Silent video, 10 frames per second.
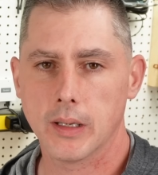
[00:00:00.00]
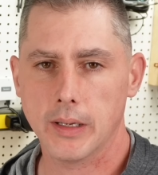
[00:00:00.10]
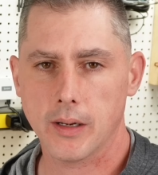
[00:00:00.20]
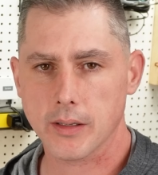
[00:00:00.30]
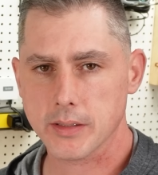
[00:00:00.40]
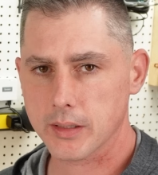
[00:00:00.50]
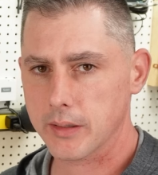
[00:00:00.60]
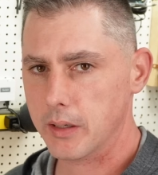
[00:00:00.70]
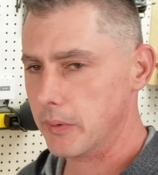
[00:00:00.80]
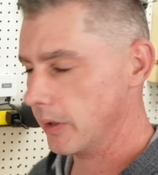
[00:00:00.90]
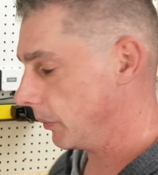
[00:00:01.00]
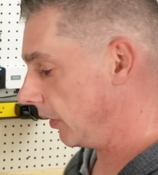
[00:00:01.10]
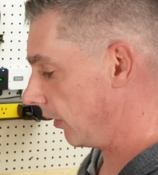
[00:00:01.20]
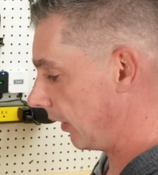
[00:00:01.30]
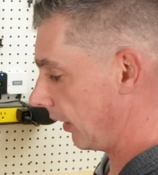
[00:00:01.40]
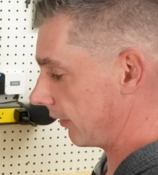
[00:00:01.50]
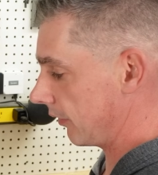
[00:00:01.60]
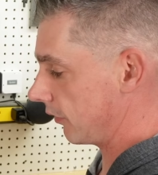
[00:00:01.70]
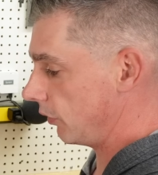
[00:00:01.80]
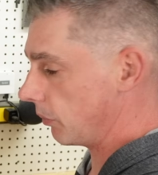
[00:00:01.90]
Hey guys, today we're going to be looking at
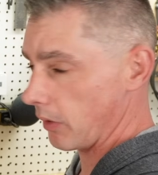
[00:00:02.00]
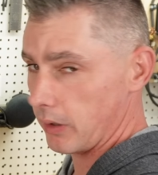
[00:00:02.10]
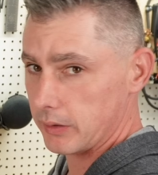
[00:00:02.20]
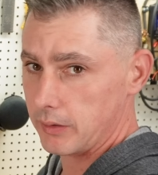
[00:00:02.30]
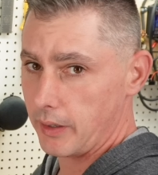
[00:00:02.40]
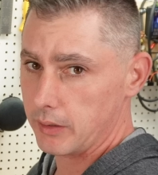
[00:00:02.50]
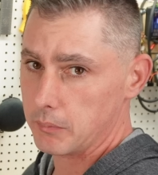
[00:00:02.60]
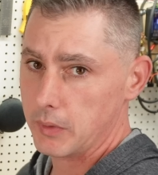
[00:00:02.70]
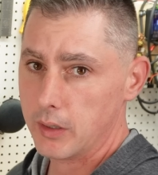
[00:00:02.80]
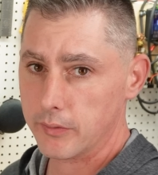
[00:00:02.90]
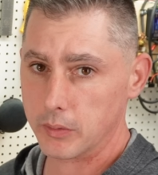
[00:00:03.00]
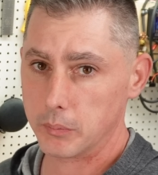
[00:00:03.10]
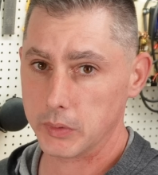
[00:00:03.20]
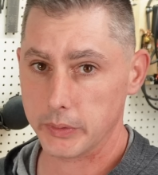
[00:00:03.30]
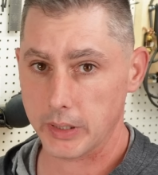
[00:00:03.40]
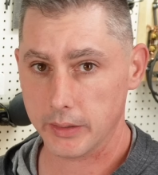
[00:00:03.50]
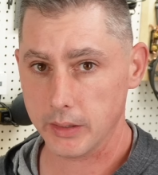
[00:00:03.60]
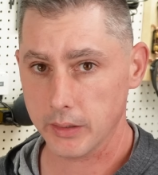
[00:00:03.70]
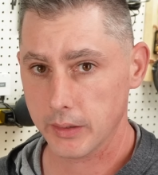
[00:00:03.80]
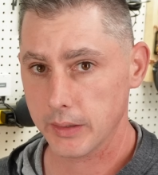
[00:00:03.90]
this new product lineup from
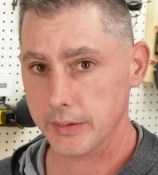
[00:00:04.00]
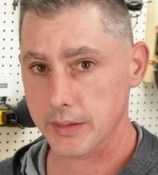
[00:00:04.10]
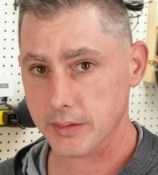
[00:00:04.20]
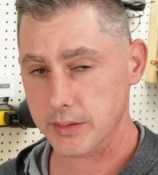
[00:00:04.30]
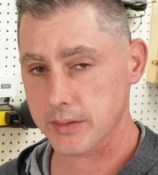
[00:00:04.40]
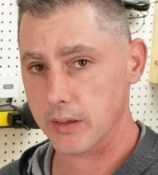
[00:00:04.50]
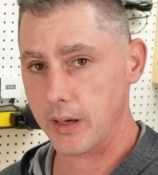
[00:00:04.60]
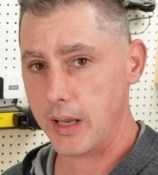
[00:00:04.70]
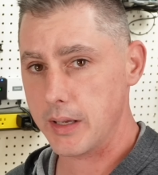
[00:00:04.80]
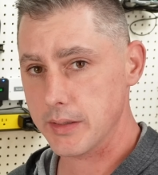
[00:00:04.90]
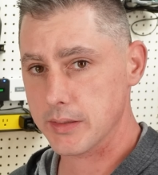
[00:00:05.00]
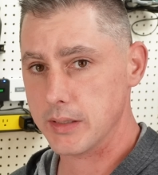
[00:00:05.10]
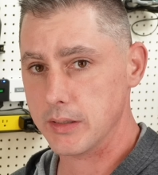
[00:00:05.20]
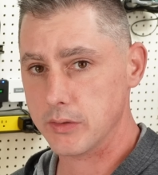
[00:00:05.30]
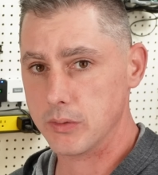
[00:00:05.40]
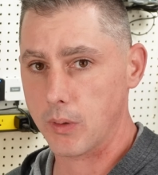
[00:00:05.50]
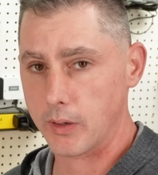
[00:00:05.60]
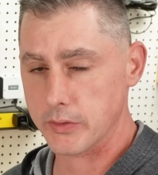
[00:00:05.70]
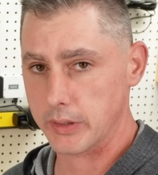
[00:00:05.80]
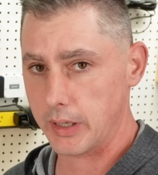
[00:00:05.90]
Bluetti. This is their
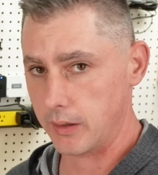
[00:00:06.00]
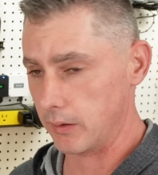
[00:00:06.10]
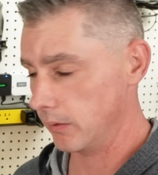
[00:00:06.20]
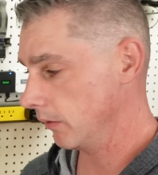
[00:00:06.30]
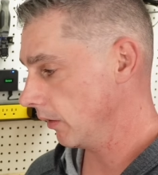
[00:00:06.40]
AC200L.